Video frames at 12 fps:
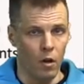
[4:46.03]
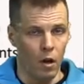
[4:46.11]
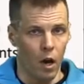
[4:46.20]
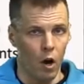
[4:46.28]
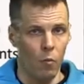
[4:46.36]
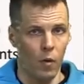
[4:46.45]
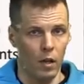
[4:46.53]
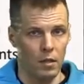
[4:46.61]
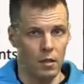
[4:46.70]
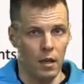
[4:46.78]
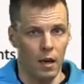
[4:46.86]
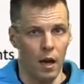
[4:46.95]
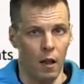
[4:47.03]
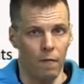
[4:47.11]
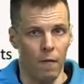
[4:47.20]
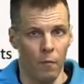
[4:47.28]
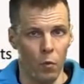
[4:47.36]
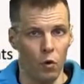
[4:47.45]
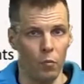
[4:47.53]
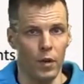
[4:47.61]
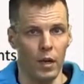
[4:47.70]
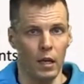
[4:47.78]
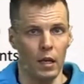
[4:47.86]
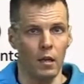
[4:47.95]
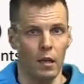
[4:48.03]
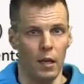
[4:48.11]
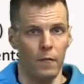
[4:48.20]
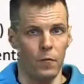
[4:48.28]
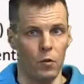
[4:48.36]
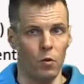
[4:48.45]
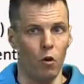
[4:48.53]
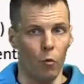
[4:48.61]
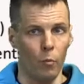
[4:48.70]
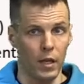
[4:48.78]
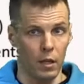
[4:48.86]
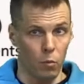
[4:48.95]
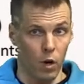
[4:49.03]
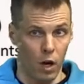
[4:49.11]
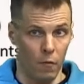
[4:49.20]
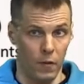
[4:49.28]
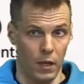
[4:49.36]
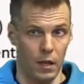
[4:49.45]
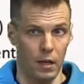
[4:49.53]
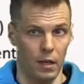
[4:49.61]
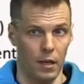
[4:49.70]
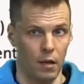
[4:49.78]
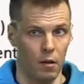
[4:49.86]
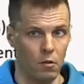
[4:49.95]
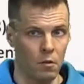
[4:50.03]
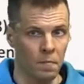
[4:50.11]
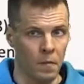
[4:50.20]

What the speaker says: how much the alpha would be if you omit one of the indicators.